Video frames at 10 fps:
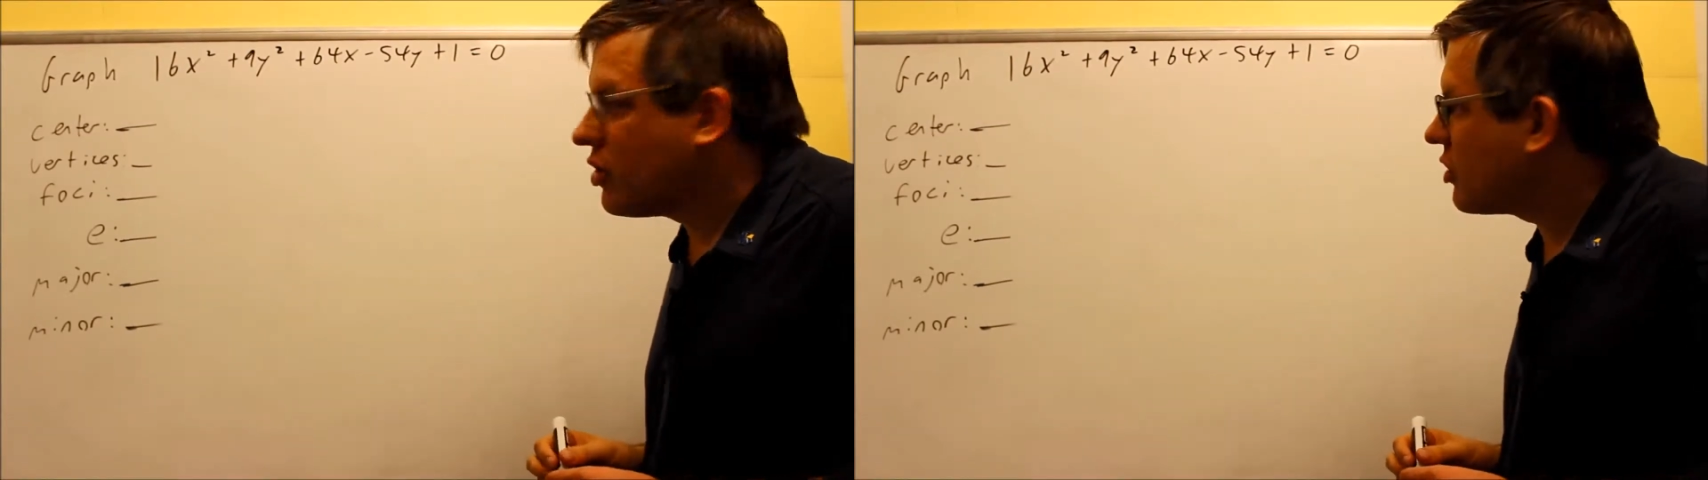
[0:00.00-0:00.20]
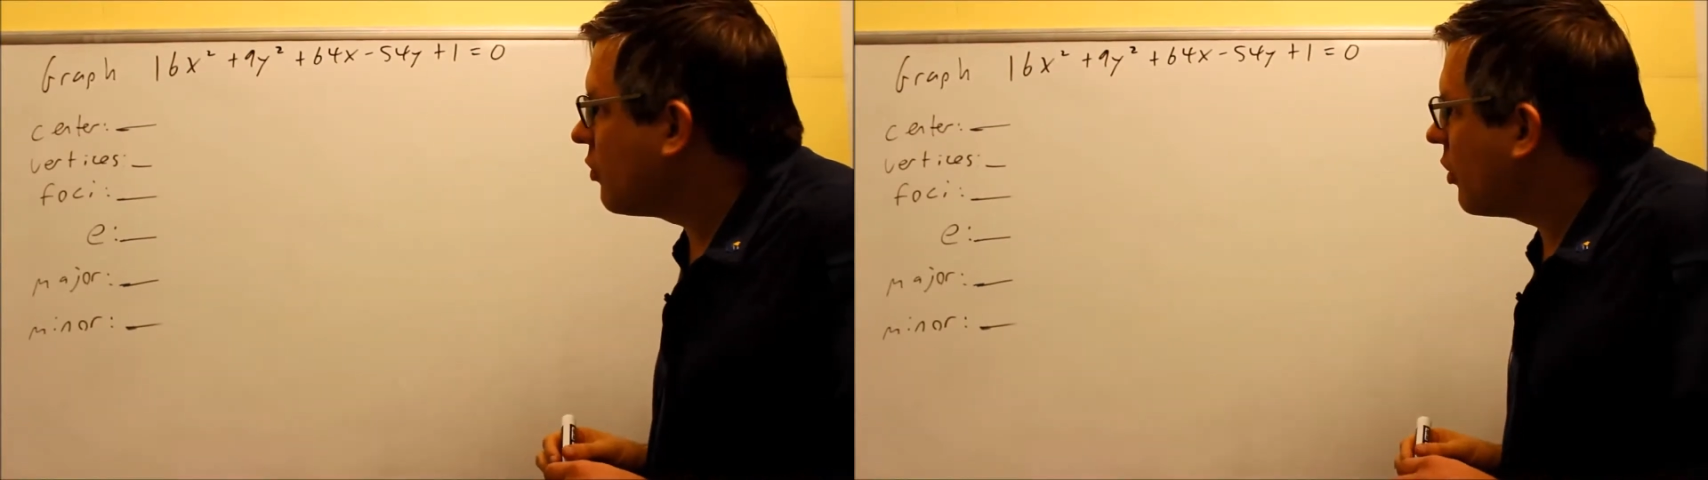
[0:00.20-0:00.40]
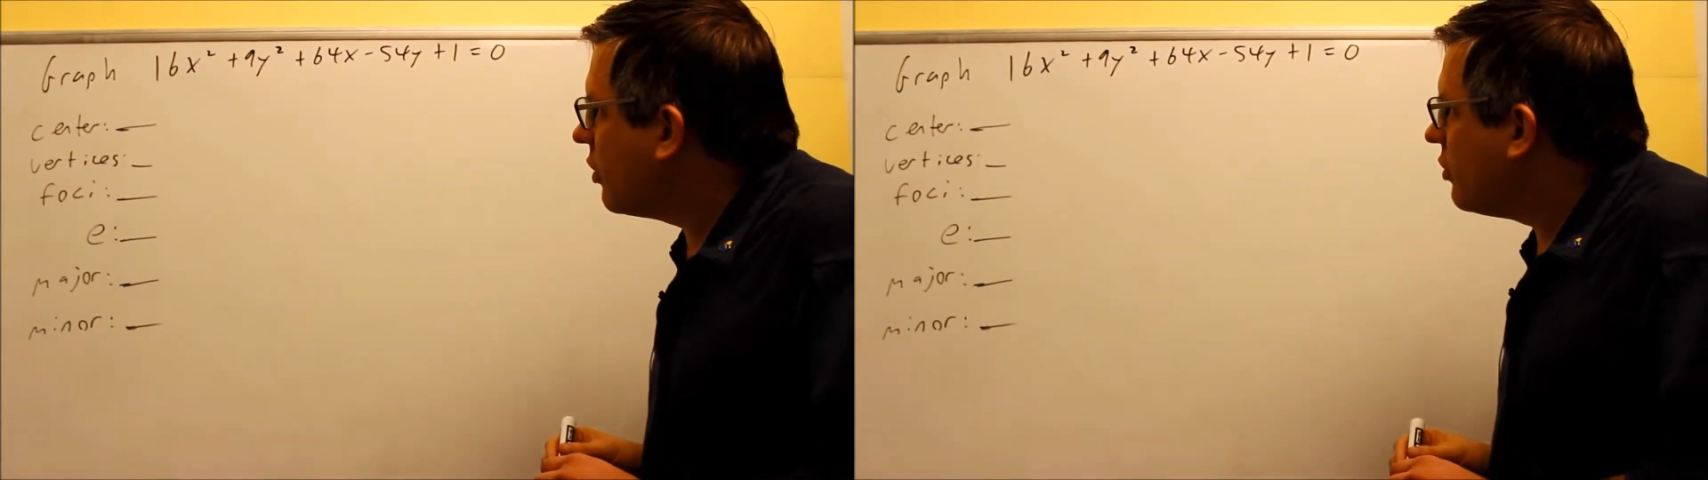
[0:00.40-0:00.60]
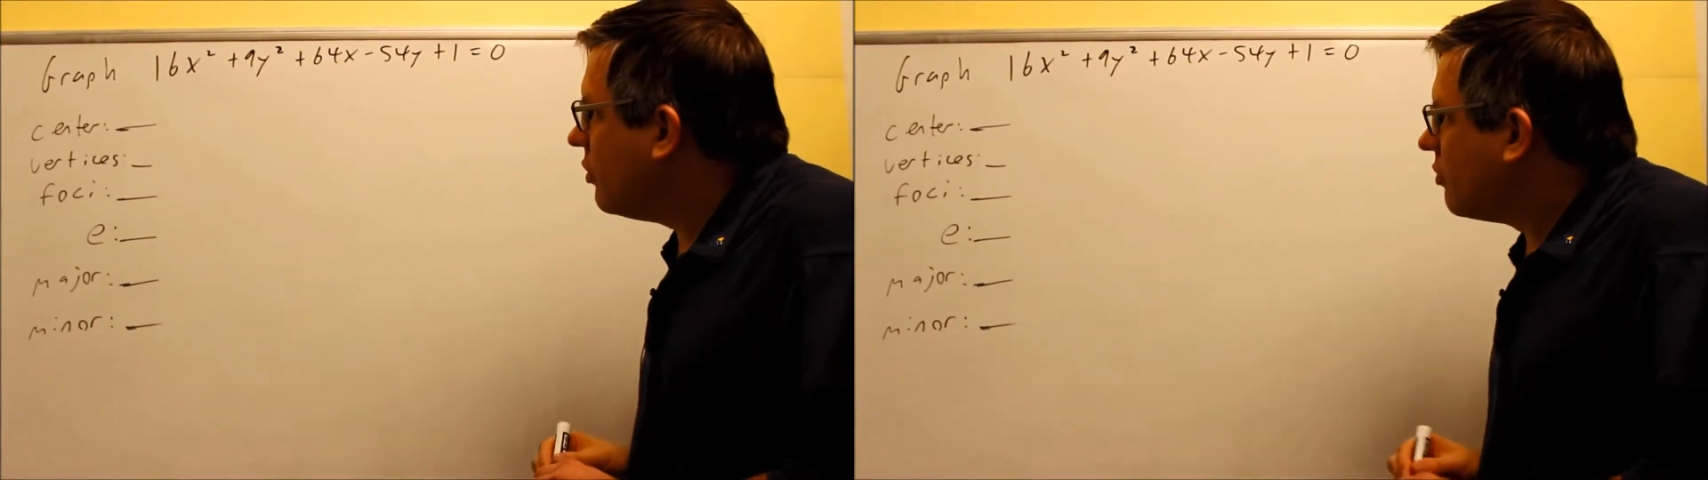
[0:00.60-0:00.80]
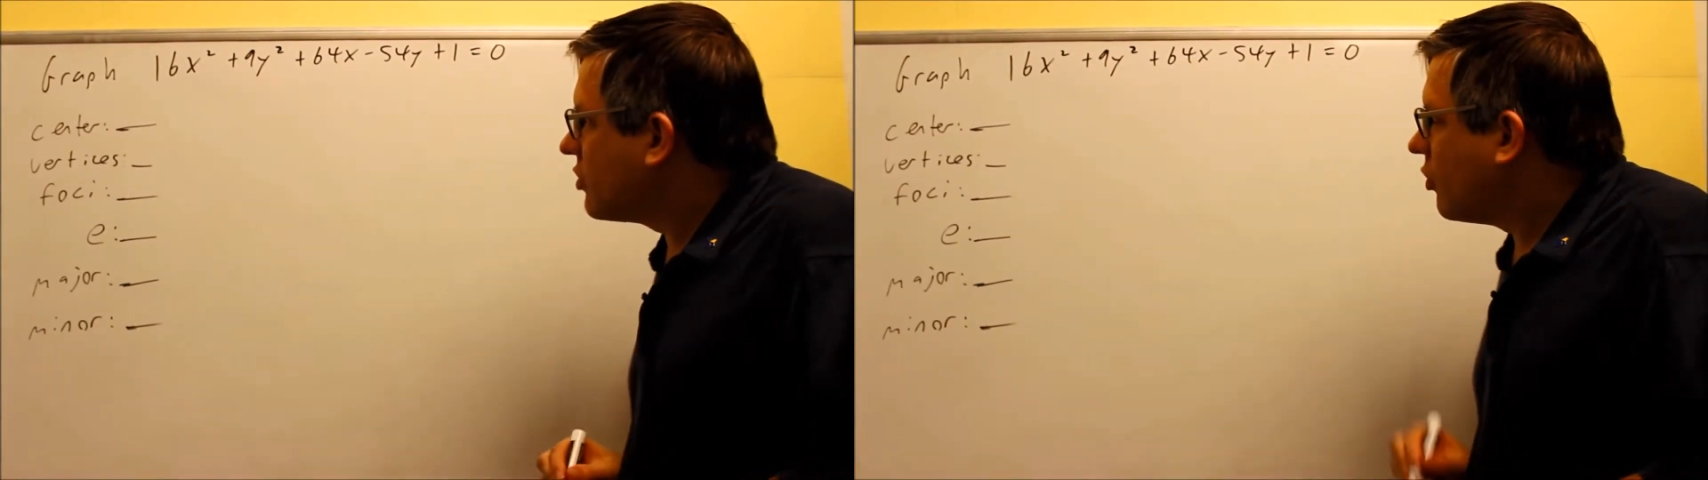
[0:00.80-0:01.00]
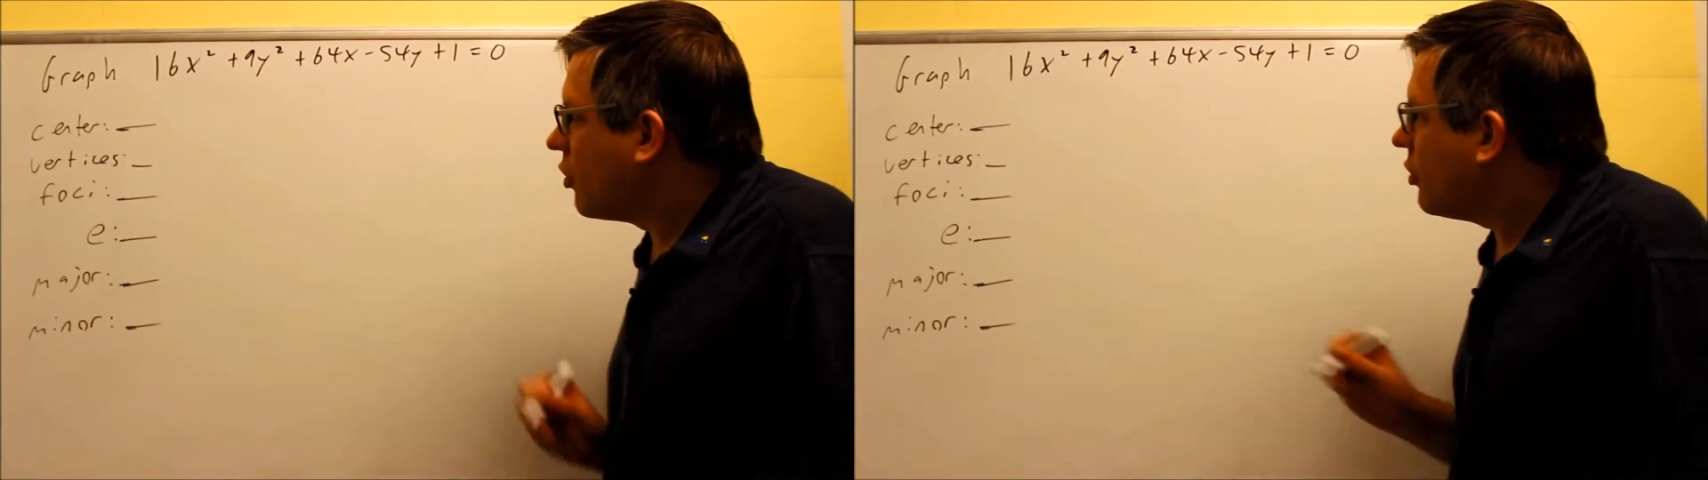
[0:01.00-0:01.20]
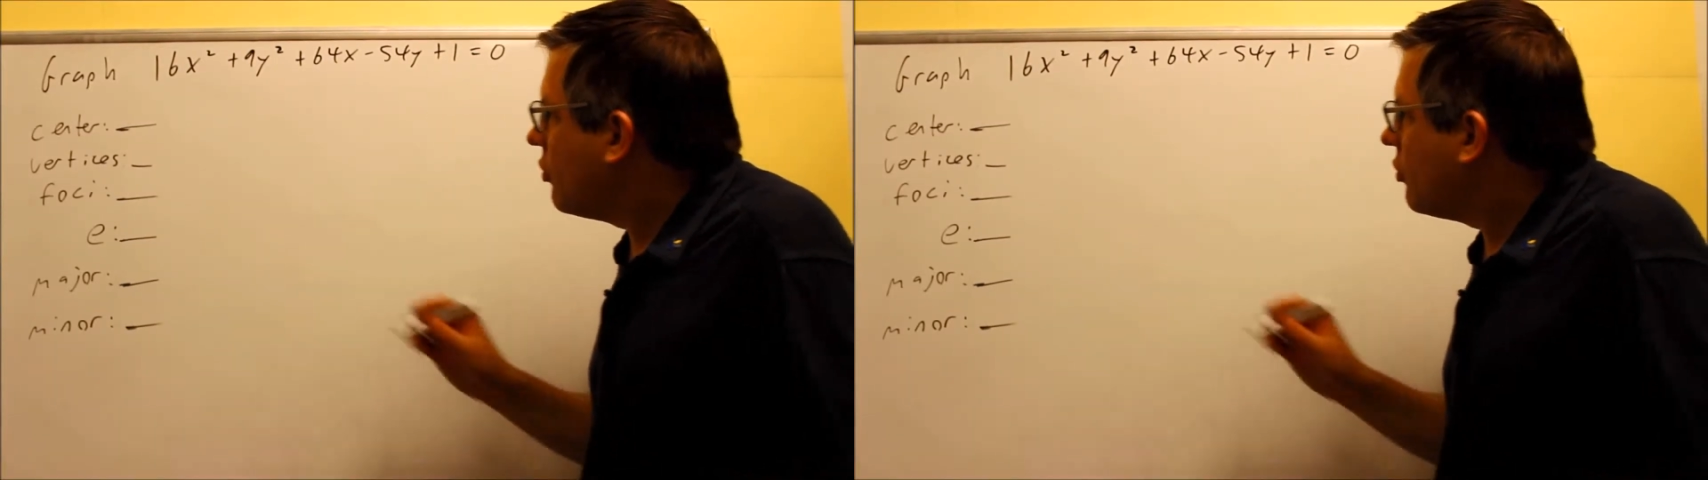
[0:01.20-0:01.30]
So that's what we're going to do. So in order to